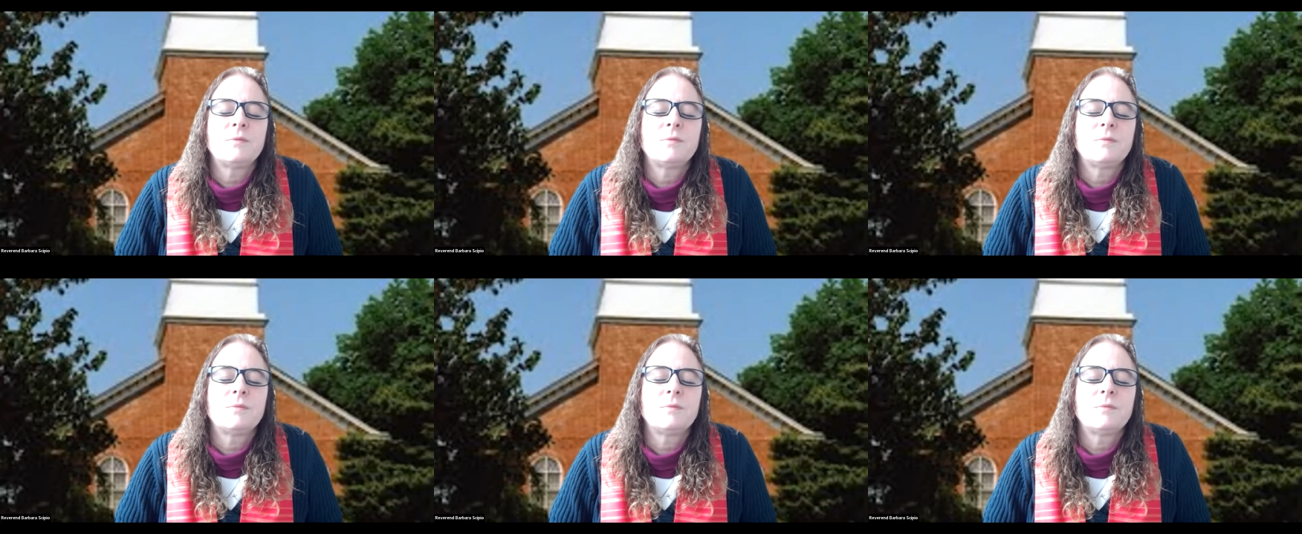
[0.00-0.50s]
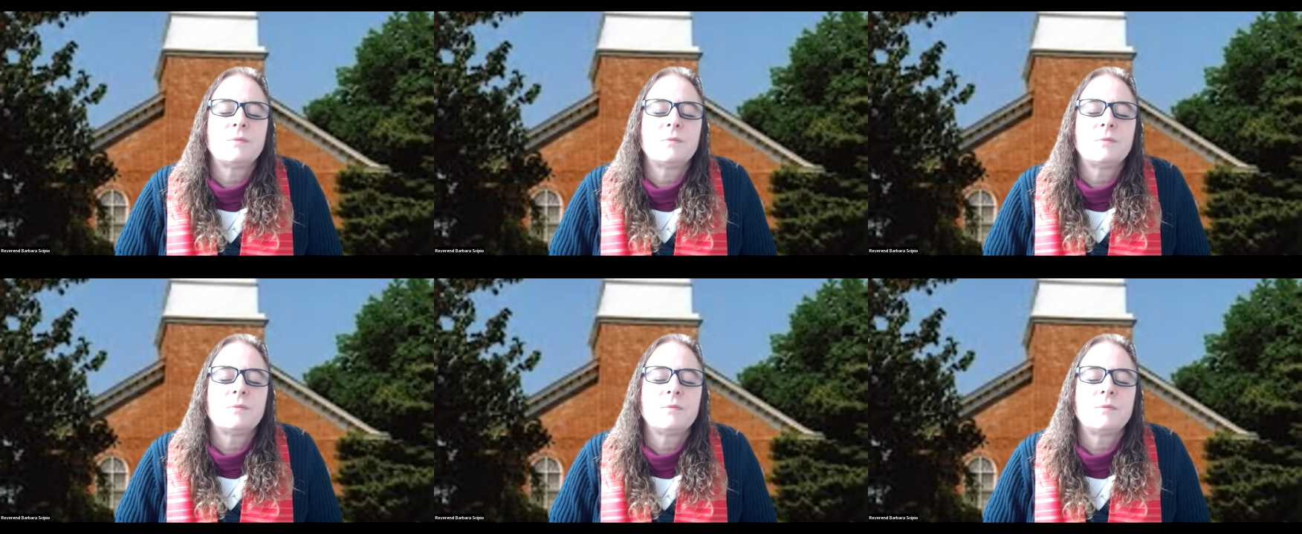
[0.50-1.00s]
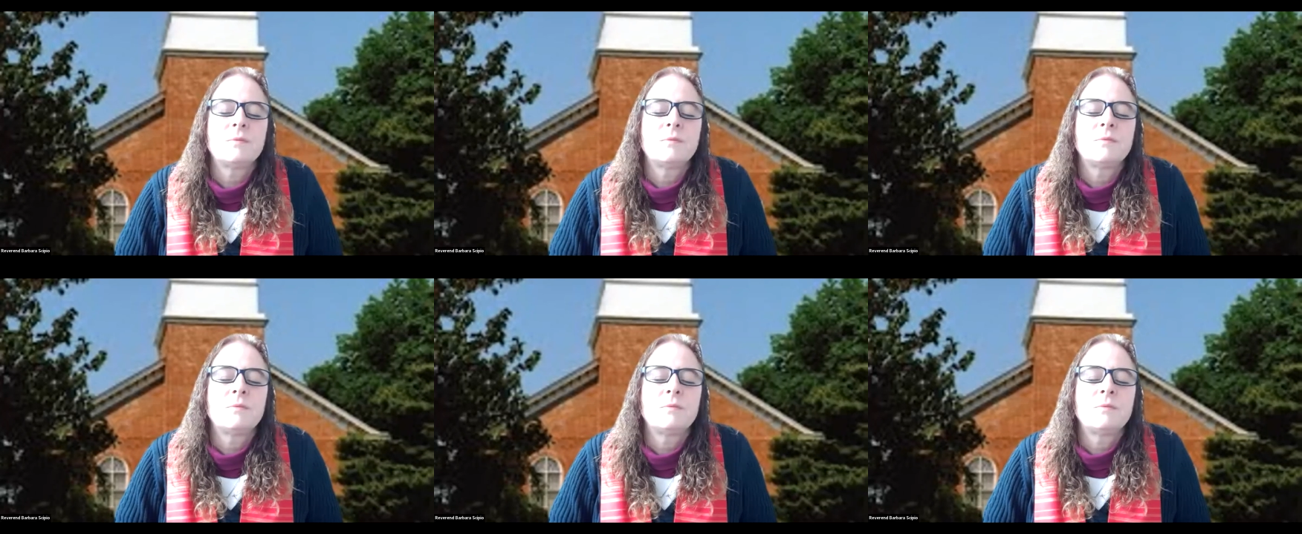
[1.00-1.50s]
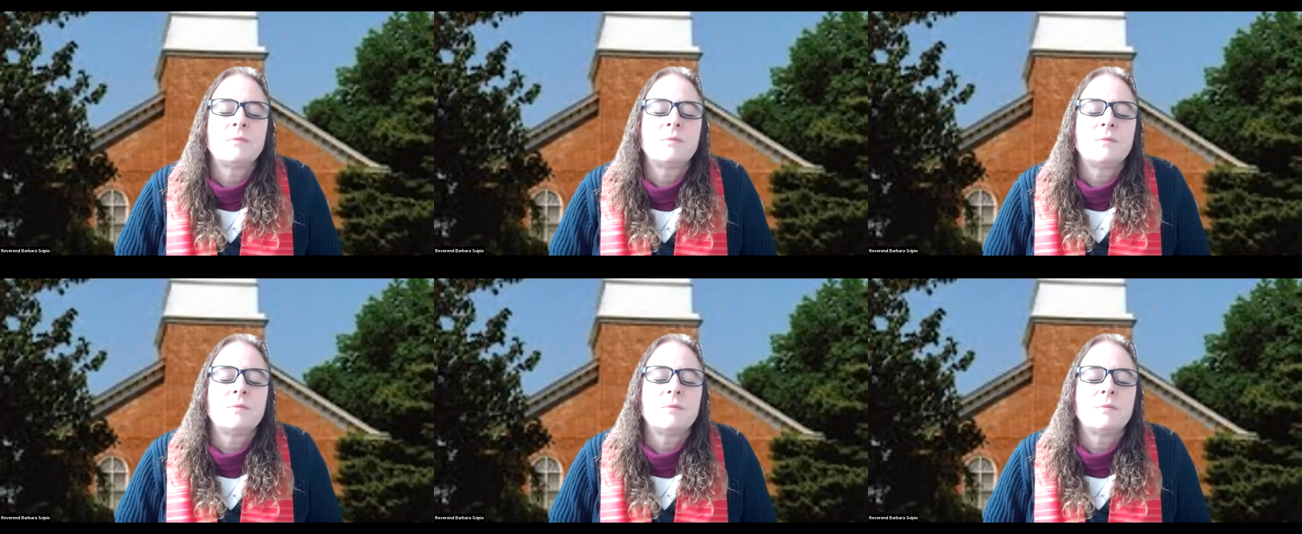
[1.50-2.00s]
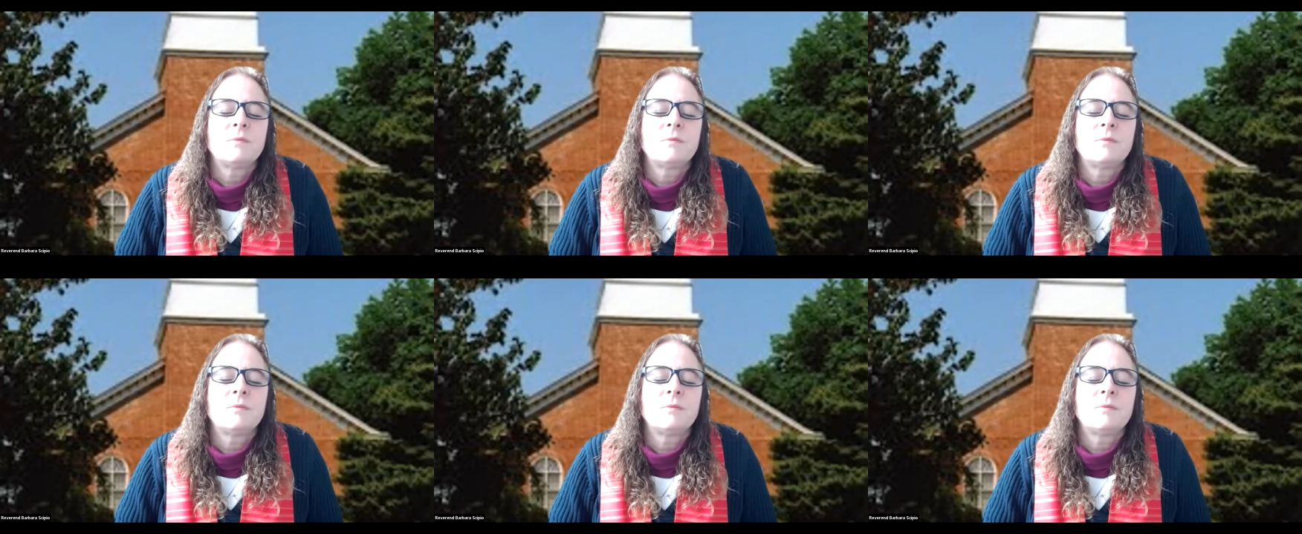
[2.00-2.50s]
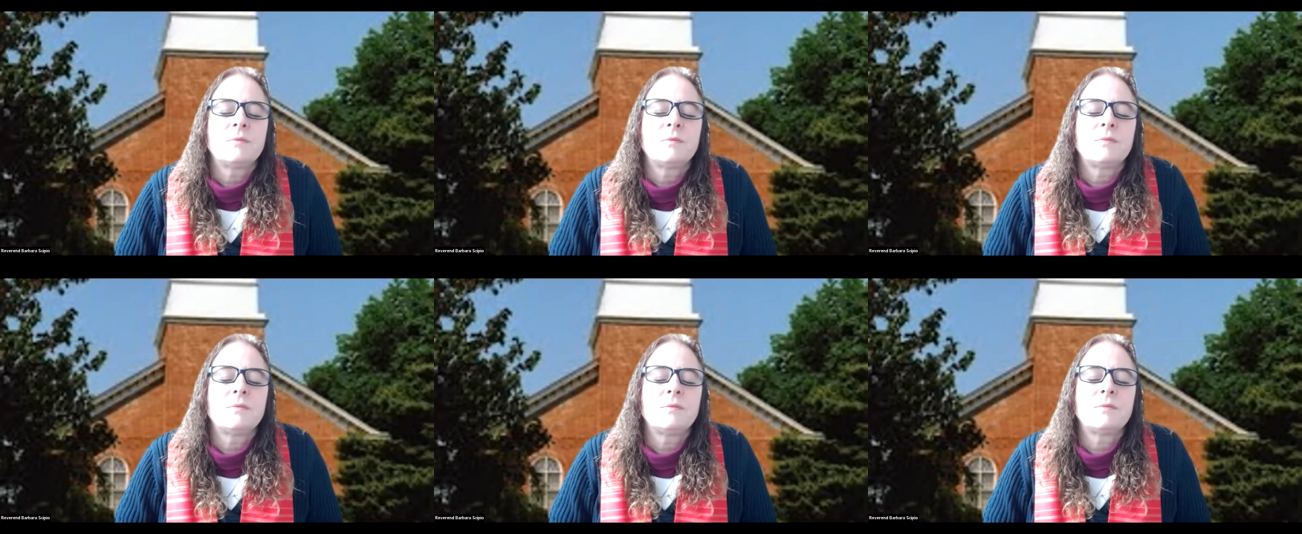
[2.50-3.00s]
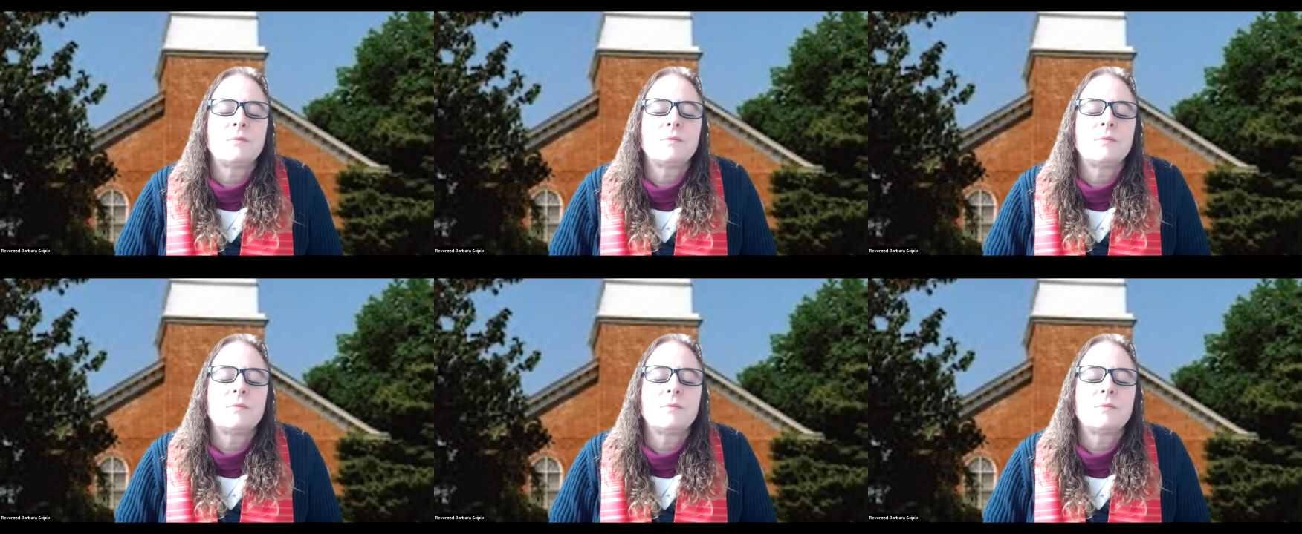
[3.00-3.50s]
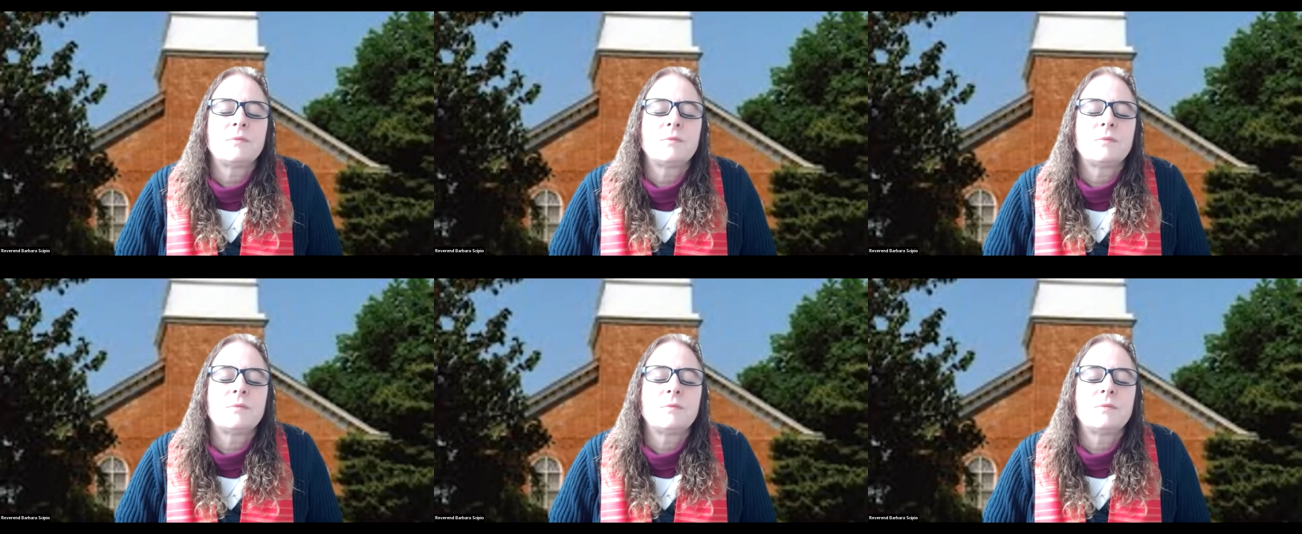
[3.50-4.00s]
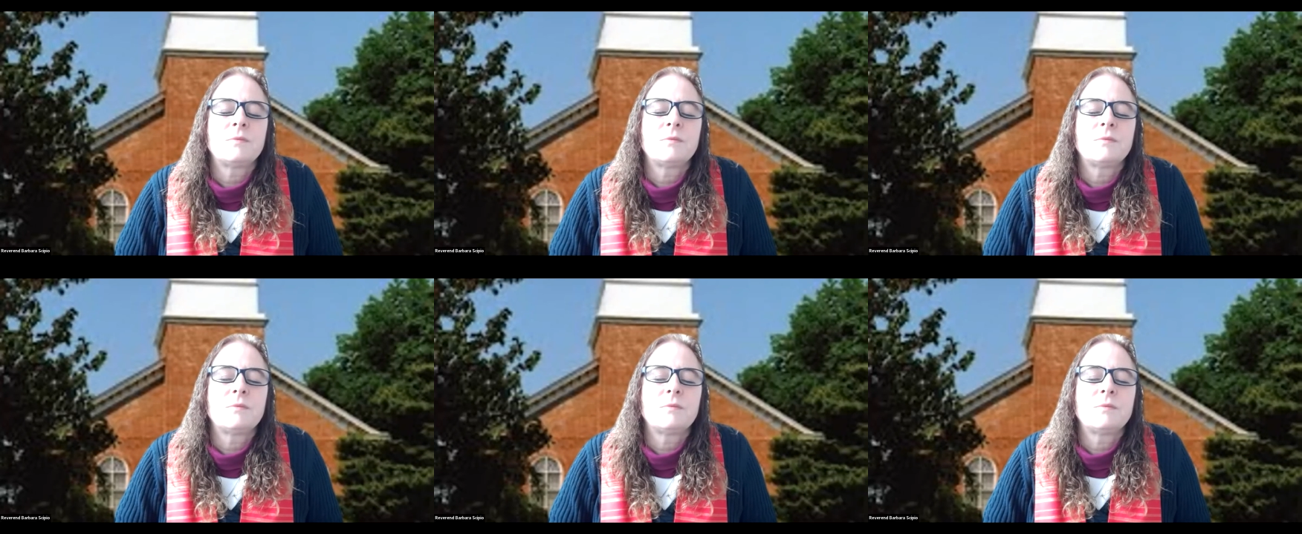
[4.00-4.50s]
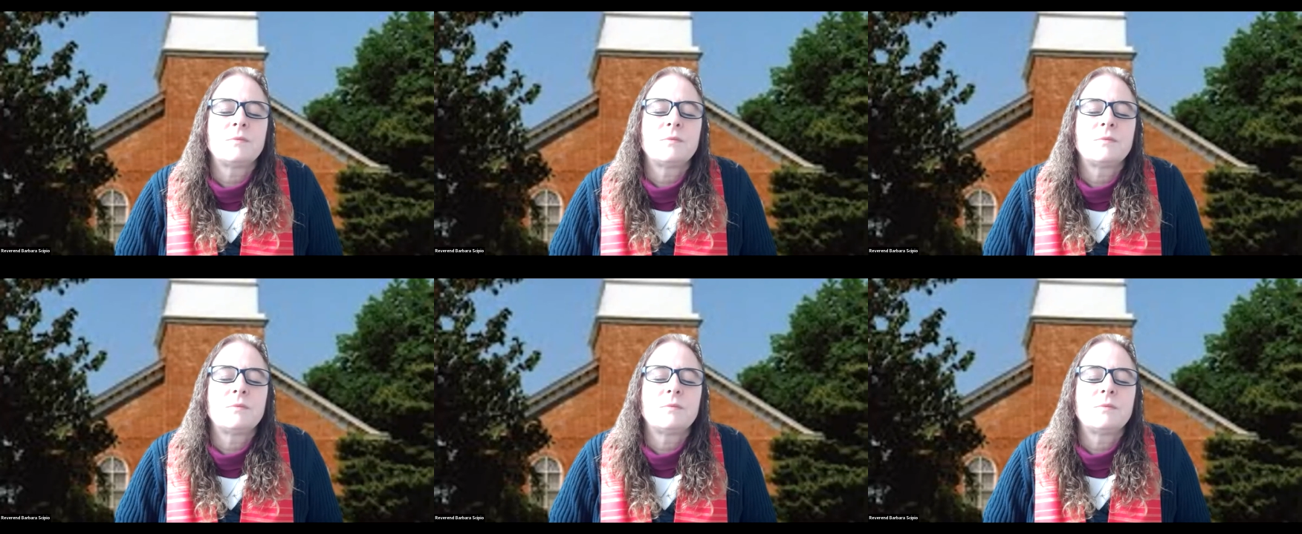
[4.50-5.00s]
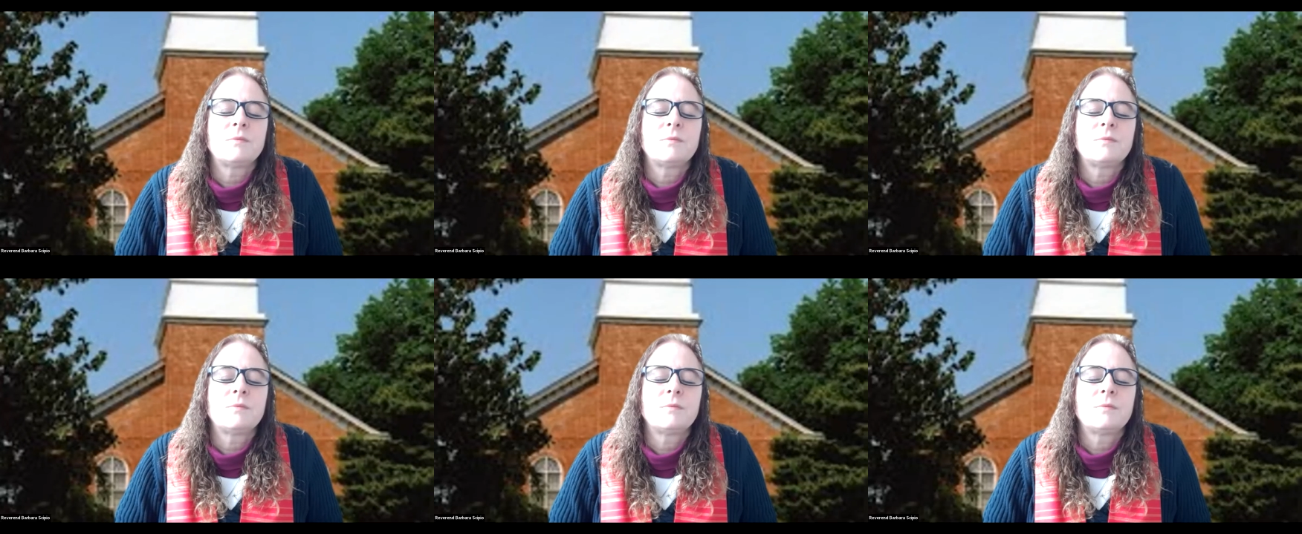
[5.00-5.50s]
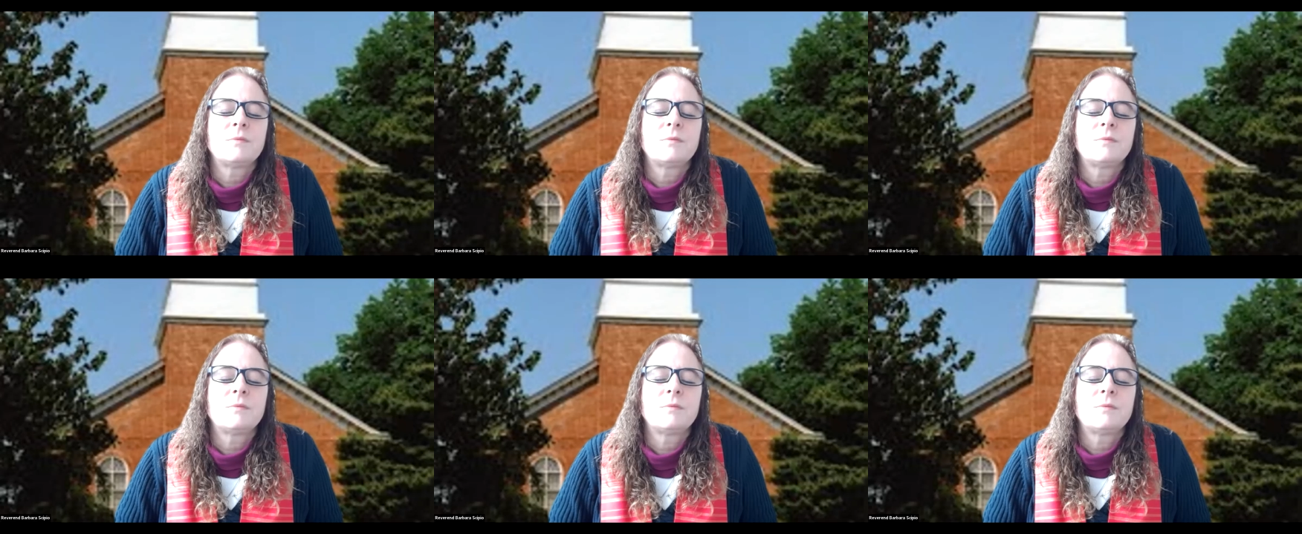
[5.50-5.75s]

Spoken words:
Nobody speaks.